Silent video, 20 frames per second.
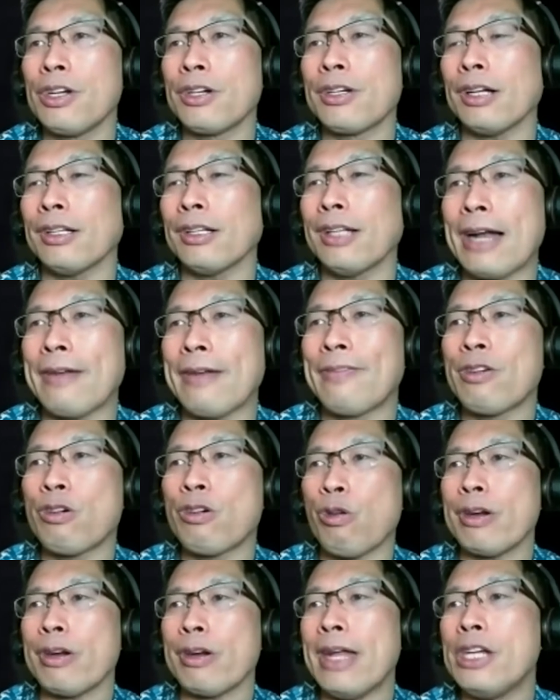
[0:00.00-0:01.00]
a lot of
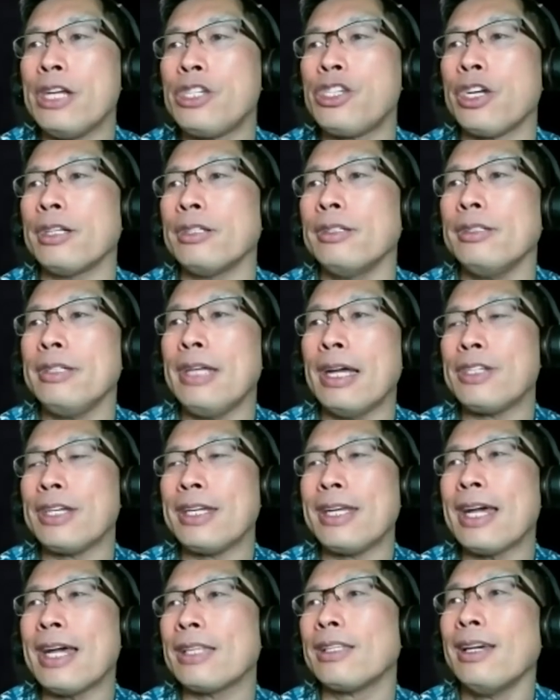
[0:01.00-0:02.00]
coordination you know, to
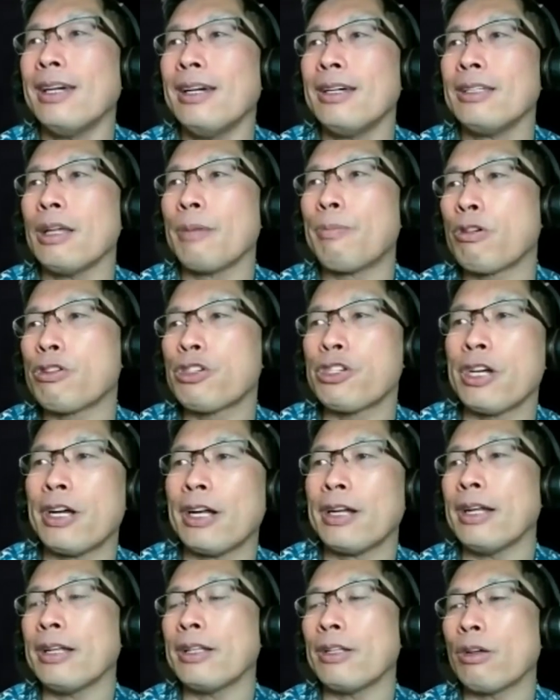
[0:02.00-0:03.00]
get the
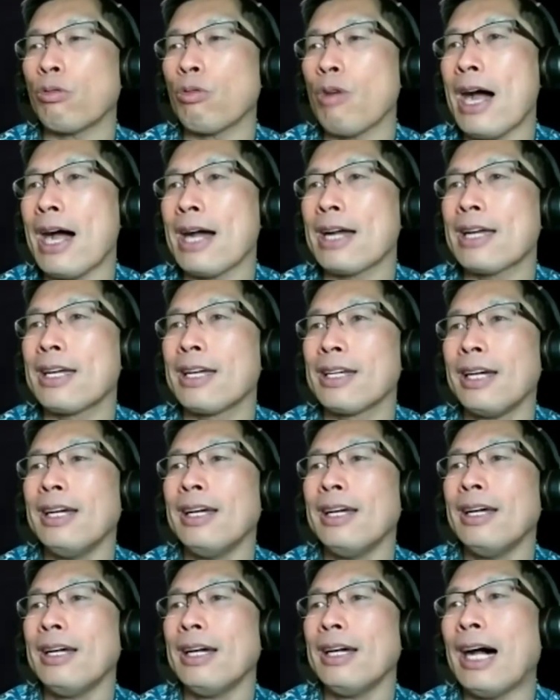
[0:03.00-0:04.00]
person and the rock
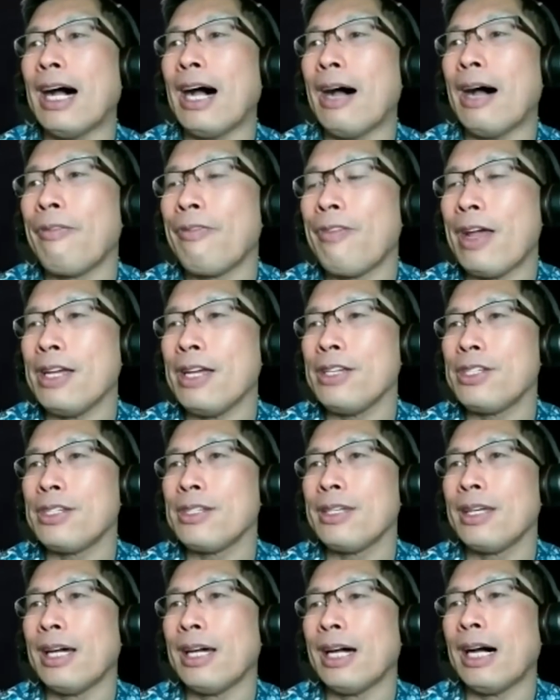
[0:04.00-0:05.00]
uh, face
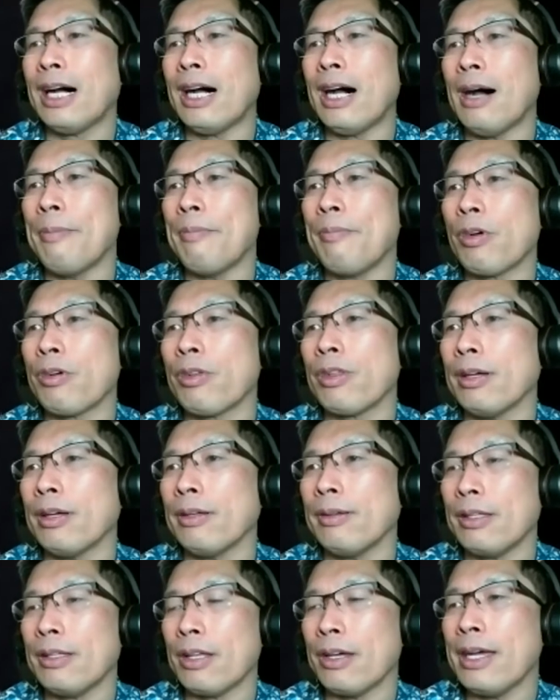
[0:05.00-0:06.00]
um, or the,
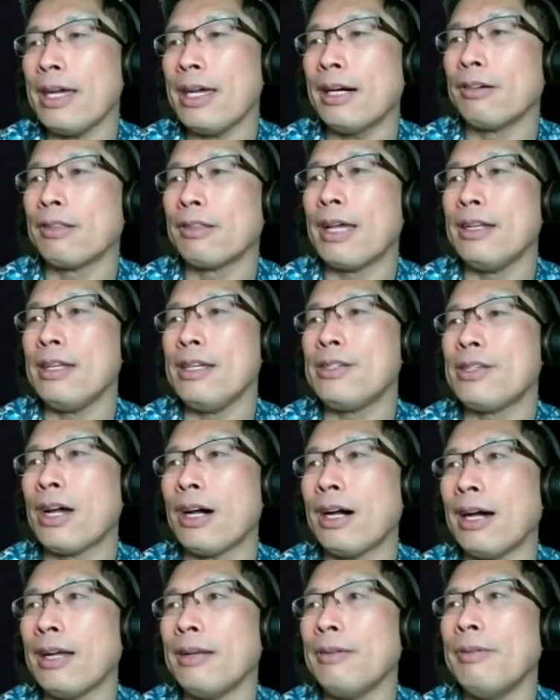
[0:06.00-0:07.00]
the hill that he's
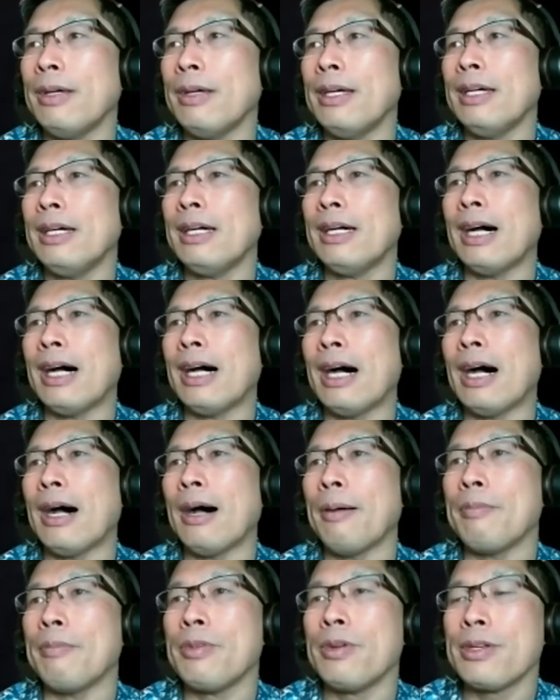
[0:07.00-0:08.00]
on
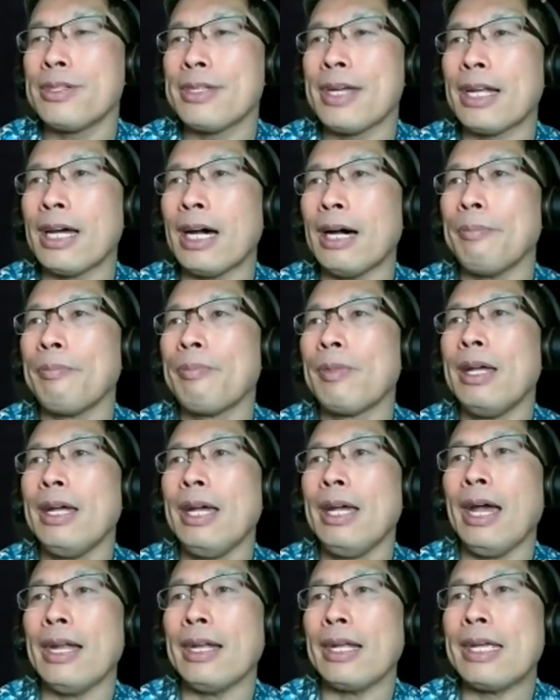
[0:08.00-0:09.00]
um, set up.
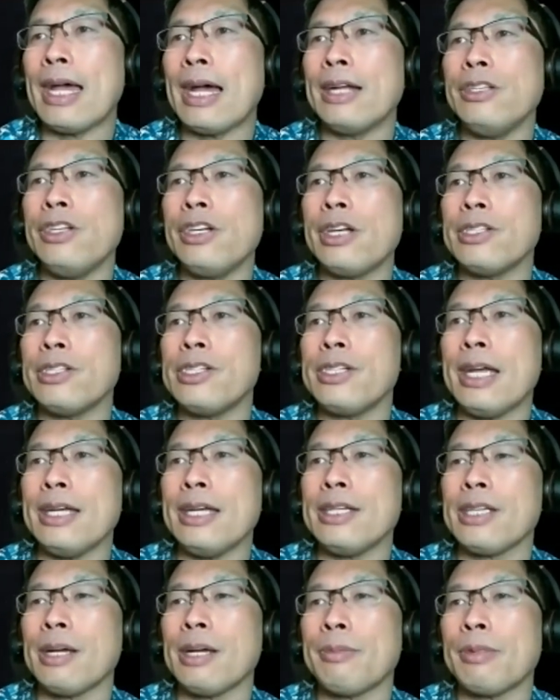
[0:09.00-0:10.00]
And again, you can see
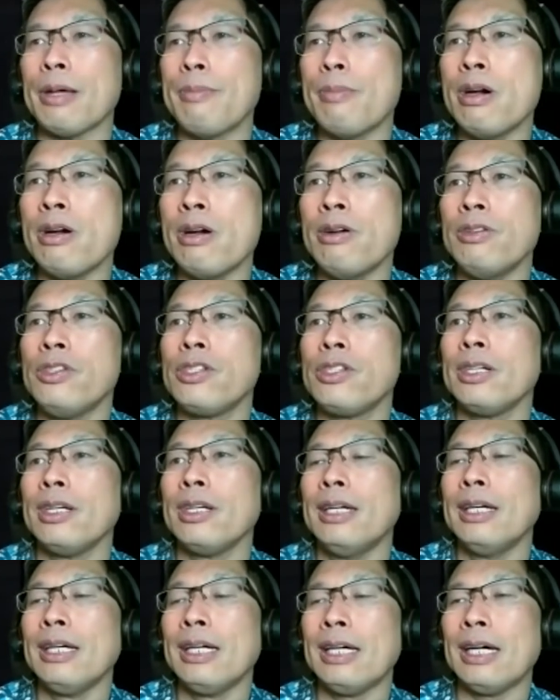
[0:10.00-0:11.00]
some of the moons
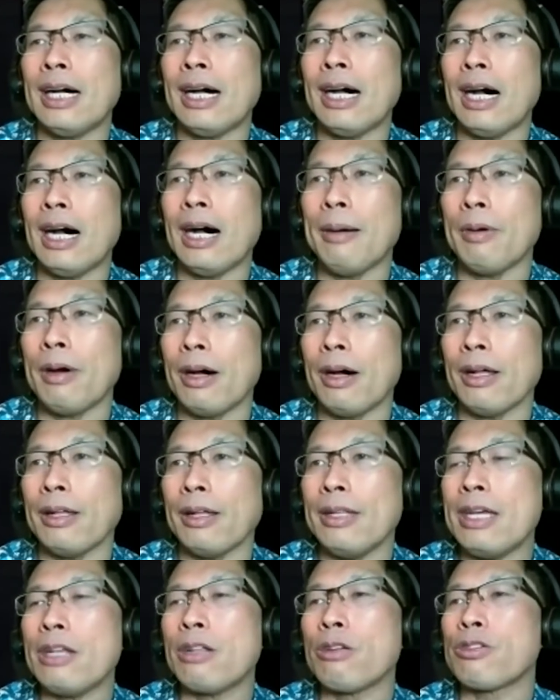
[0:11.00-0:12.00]
um, on
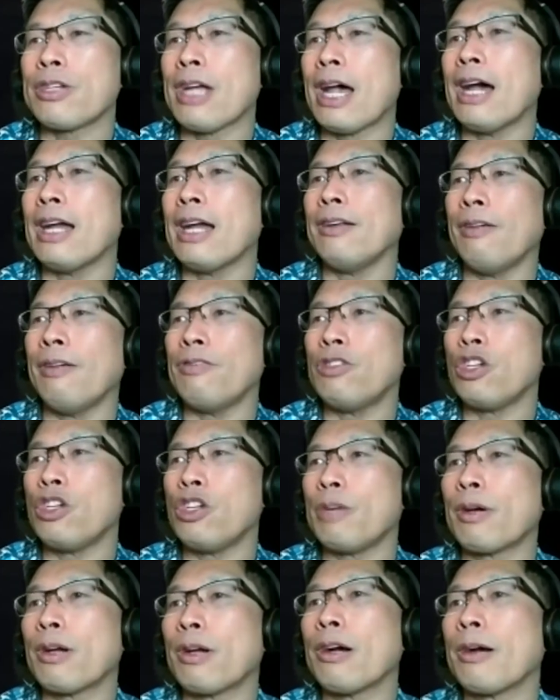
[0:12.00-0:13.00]
either side of
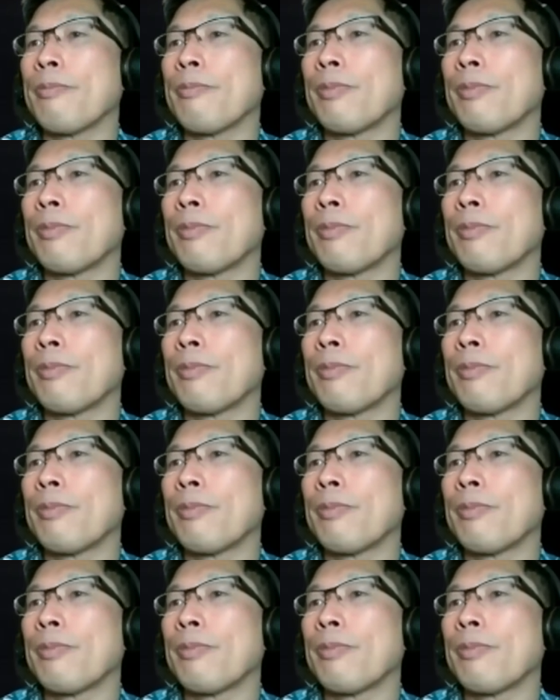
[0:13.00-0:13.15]
Jupiter.